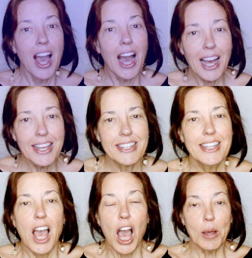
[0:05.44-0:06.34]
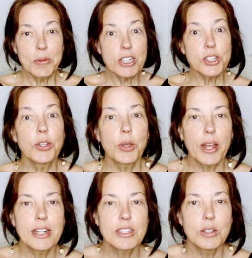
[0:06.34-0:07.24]
Hi, I'm going to show you
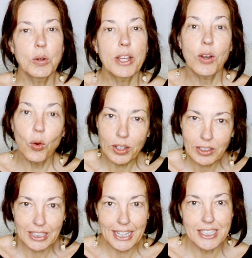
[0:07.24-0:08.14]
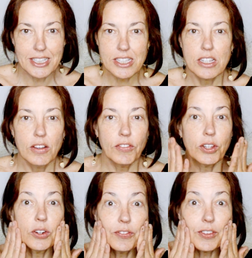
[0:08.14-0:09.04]
how to do an oil cleanse
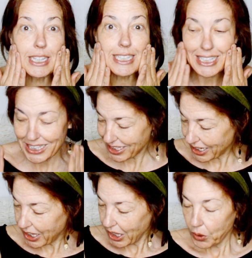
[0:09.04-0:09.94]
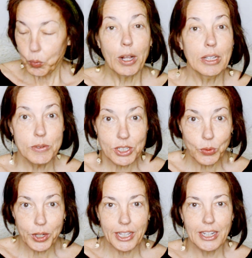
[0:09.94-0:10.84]
for your face. While I'm
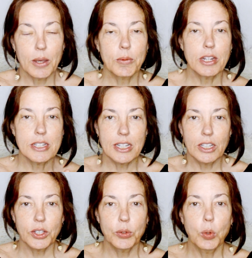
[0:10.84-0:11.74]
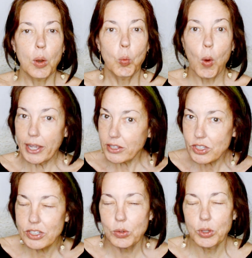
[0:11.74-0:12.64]
doing it, I'm going to tell you why you
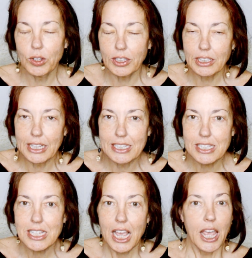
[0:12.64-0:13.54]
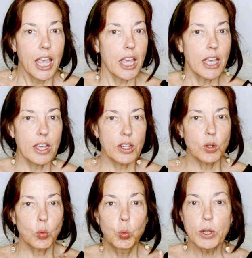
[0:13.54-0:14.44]
should do an oil cleanse
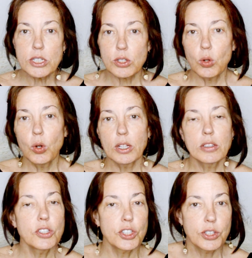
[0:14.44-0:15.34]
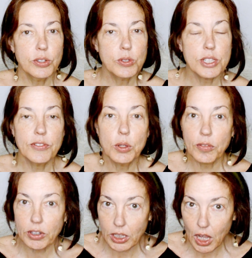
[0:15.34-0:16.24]
and which oil to choose if you
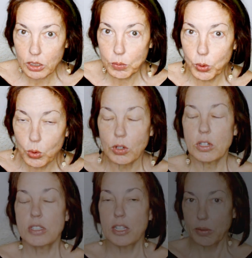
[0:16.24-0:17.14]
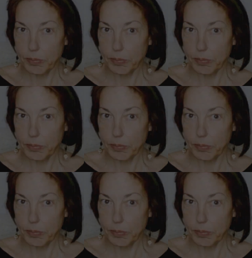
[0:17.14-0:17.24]
have clogged pores like